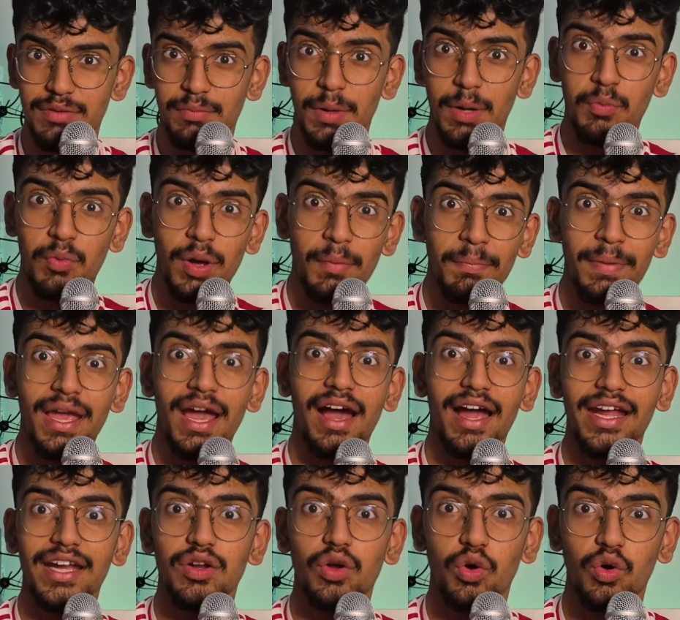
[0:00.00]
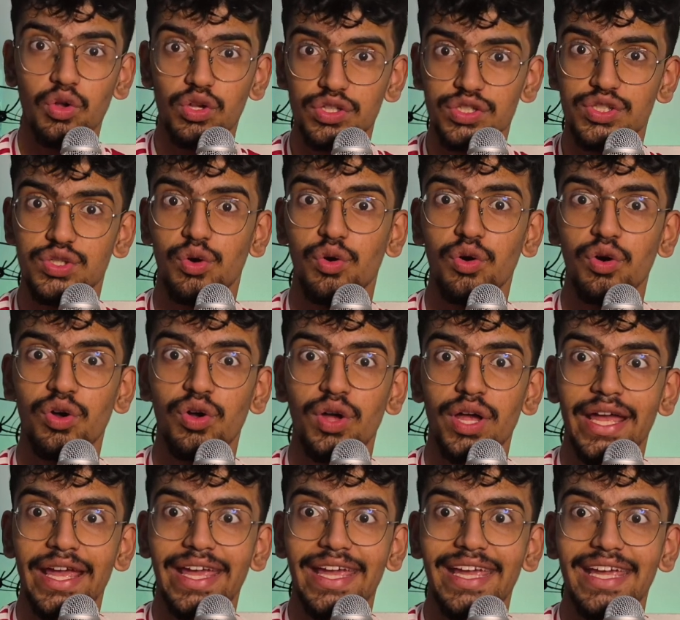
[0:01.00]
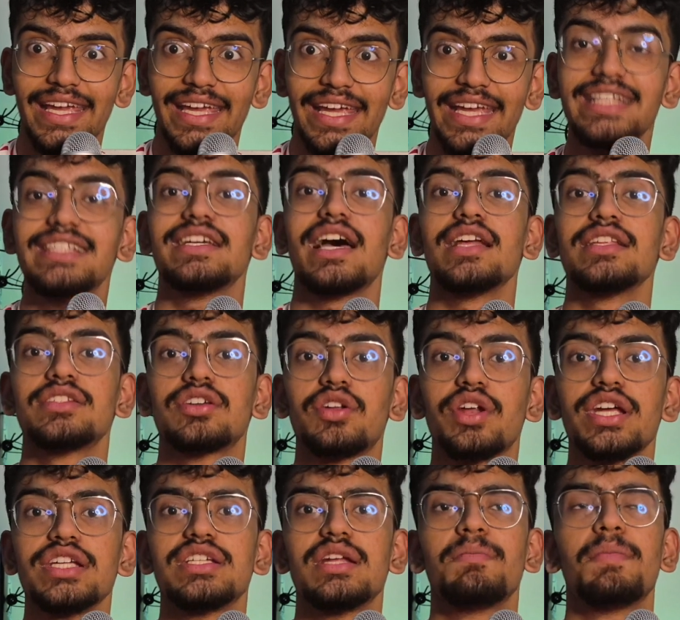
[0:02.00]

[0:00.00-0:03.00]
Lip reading: but we're behind also in chance creation.